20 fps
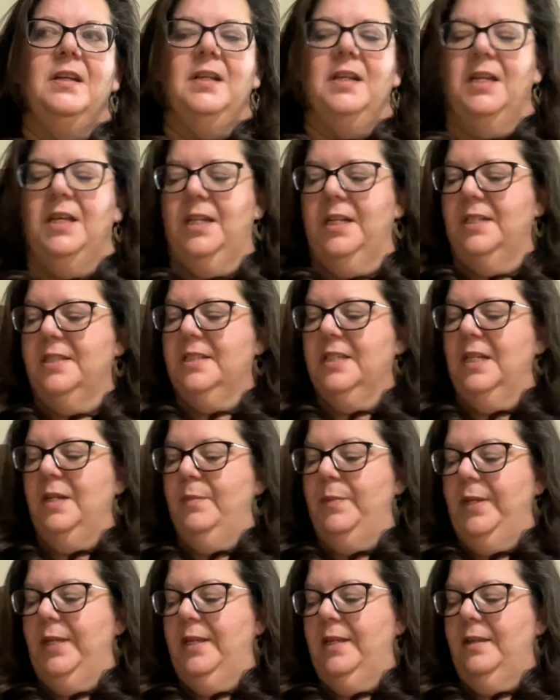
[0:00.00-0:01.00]
And it's going to
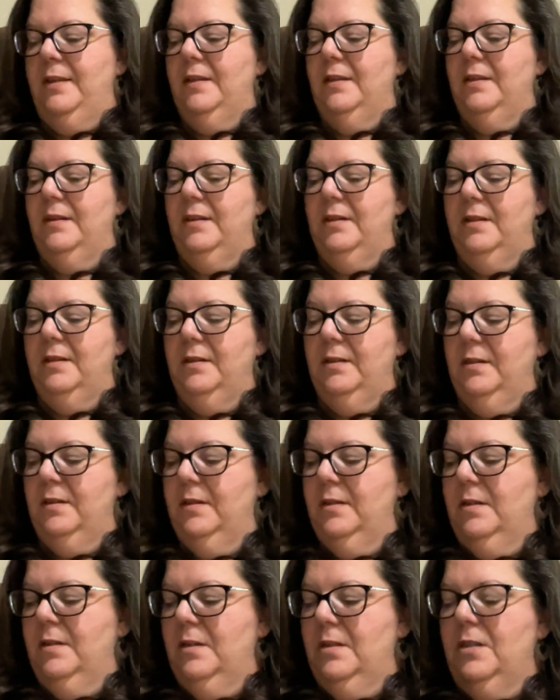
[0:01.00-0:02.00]
be
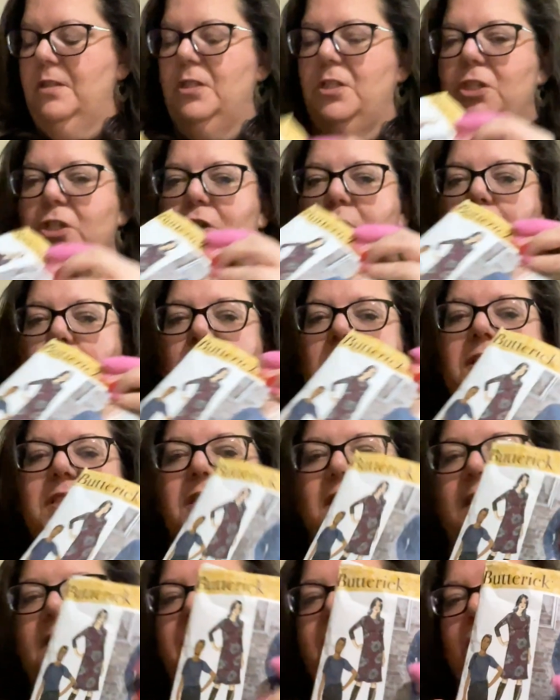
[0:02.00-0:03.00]
the short
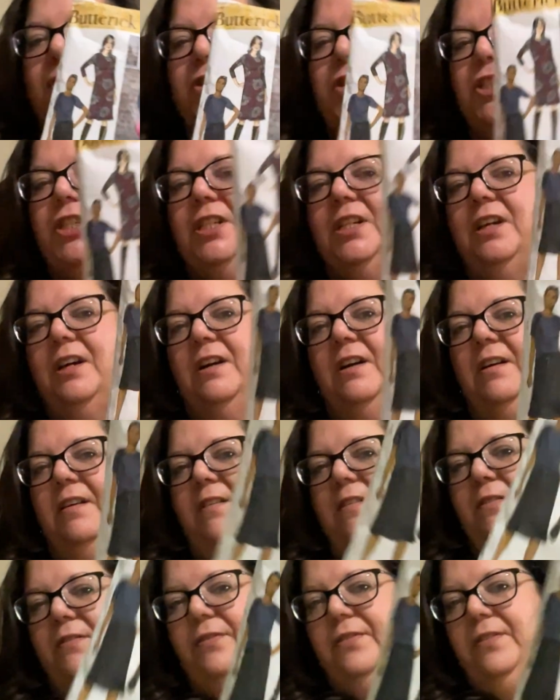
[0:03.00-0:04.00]
sleeve version of